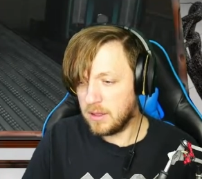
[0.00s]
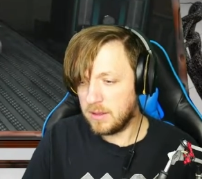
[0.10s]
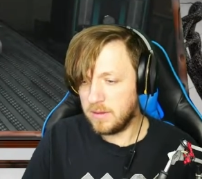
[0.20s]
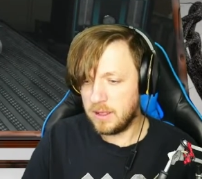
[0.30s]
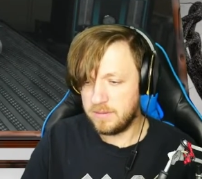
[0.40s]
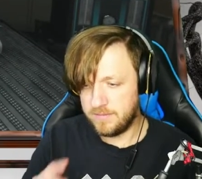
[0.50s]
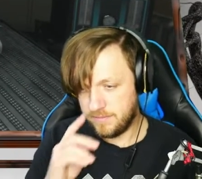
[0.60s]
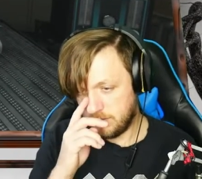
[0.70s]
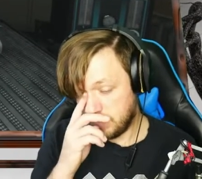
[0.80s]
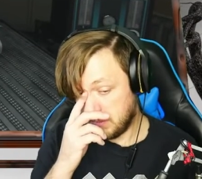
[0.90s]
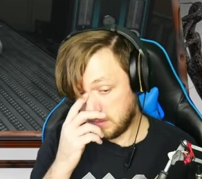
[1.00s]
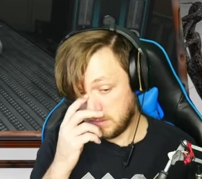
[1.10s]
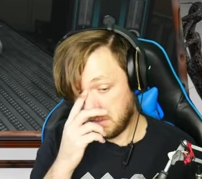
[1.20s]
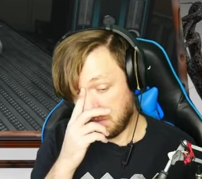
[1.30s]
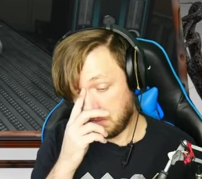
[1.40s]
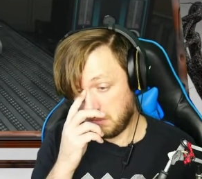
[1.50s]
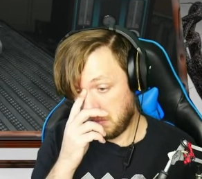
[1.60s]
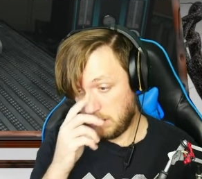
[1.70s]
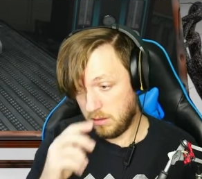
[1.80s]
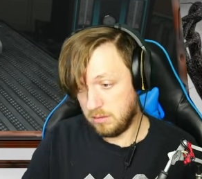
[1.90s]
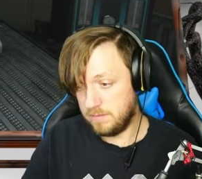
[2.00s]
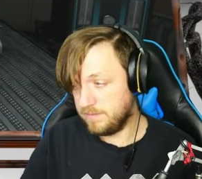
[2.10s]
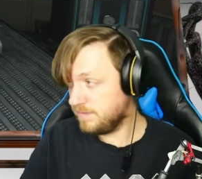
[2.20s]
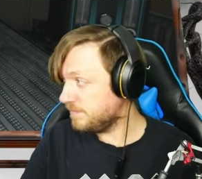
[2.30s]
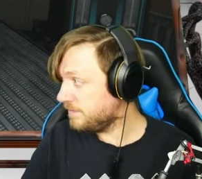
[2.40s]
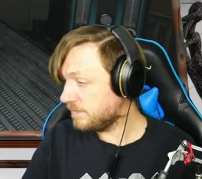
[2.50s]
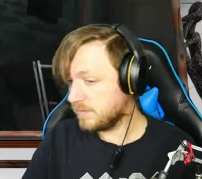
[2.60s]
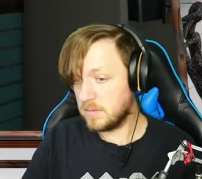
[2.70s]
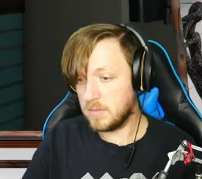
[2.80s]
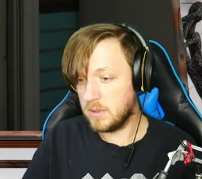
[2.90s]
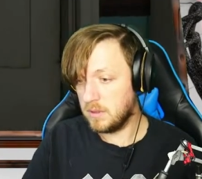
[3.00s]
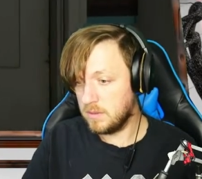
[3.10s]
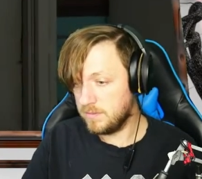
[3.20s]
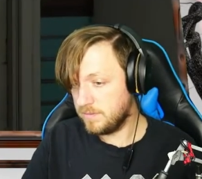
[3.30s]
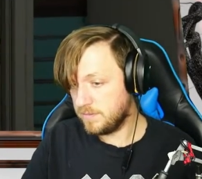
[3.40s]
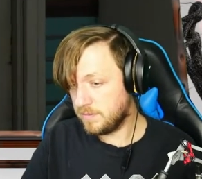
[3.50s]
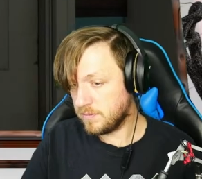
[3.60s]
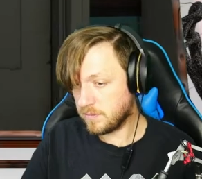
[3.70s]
(silence)